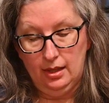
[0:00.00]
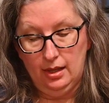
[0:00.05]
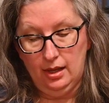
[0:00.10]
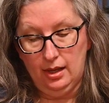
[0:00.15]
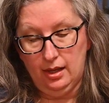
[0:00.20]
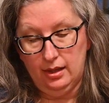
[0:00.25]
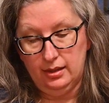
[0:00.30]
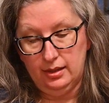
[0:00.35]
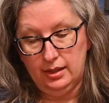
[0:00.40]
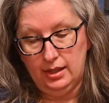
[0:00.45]

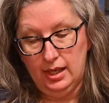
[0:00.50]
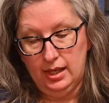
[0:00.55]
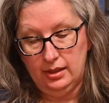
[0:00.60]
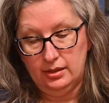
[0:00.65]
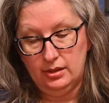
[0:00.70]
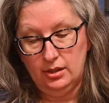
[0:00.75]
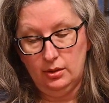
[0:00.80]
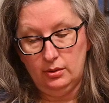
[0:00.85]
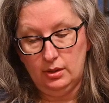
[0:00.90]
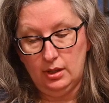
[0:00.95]
In
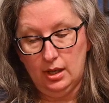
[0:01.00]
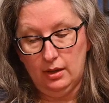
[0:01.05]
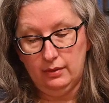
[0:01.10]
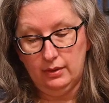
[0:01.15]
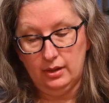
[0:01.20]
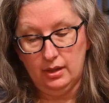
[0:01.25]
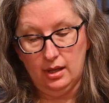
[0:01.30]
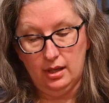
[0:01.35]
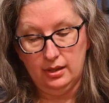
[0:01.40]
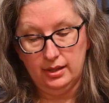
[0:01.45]
King's new
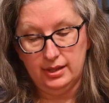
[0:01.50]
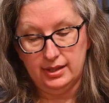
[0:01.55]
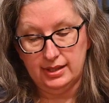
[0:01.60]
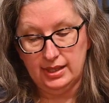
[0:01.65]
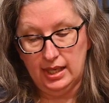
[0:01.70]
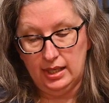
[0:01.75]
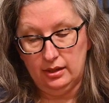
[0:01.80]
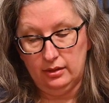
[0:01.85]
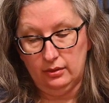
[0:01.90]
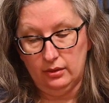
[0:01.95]
novel, Holly is
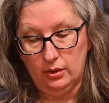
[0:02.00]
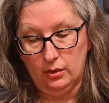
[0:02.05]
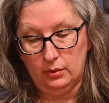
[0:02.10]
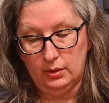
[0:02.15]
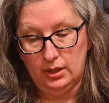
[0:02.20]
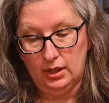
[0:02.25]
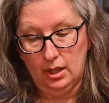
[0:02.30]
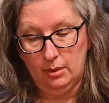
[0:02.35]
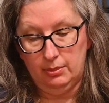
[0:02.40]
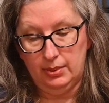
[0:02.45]
on her
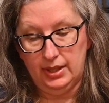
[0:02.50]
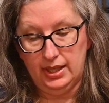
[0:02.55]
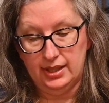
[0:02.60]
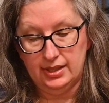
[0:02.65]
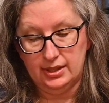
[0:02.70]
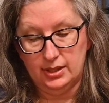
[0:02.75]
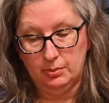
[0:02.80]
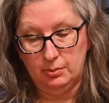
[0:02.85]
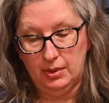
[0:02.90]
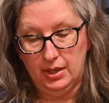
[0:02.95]
own and up
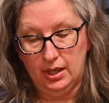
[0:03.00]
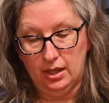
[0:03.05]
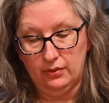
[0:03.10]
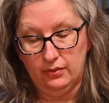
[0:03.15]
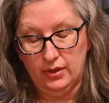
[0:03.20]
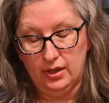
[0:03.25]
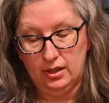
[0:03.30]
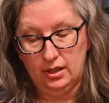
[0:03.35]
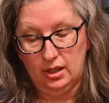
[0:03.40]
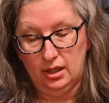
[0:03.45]
against a pair
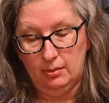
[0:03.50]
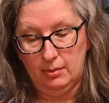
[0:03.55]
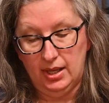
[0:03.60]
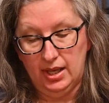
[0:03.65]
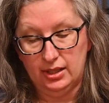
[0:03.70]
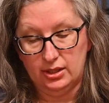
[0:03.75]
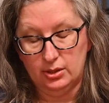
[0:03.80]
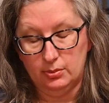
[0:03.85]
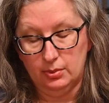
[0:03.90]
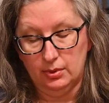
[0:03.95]
of
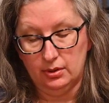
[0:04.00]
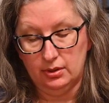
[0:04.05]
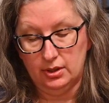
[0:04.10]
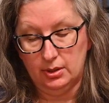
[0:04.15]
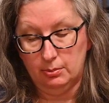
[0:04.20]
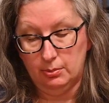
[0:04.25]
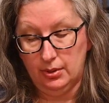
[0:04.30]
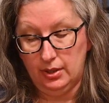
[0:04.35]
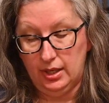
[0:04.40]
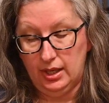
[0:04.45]
unimaginable,
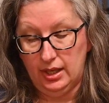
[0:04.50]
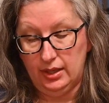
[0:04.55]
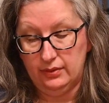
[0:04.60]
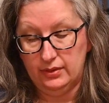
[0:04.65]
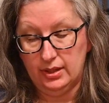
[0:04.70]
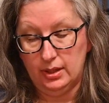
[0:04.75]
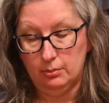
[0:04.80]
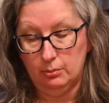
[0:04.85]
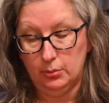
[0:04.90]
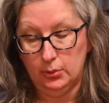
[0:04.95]

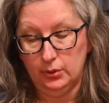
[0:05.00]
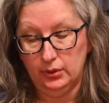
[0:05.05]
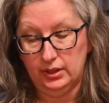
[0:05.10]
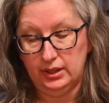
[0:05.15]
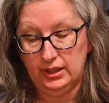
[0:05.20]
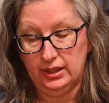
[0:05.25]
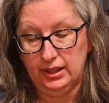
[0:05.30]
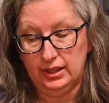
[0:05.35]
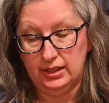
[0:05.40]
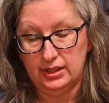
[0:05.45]
depraved, and
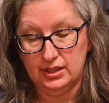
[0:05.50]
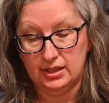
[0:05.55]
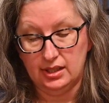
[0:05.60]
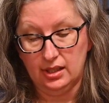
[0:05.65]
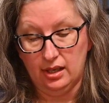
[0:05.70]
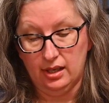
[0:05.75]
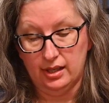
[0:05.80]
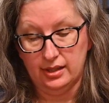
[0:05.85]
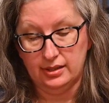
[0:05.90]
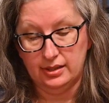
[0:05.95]
brilliantly
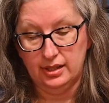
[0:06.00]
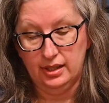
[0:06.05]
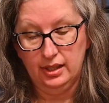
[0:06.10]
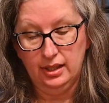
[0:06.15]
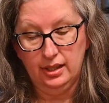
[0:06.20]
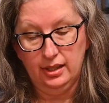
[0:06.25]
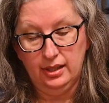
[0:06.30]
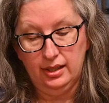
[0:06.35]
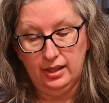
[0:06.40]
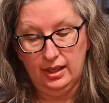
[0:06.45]
disguised
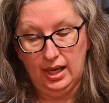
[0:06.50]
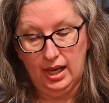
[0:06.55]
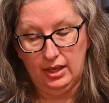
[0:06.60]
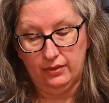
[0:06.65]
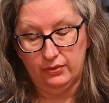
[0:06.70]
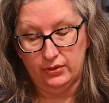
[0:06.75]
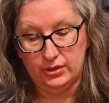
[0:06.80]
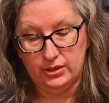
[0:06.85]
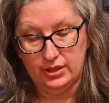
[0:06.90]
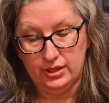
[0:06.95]

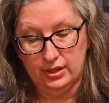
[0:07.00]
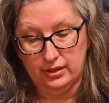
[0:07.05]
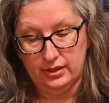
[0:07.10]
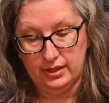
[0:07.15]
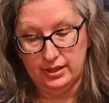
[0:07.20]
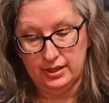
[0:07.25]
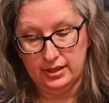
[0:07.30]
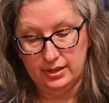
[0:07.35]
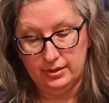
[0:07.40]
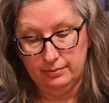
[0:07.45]

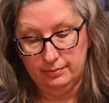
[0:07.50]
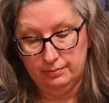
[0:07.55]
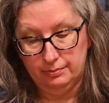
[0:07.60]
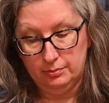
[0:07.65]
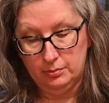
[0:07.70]
adversaries.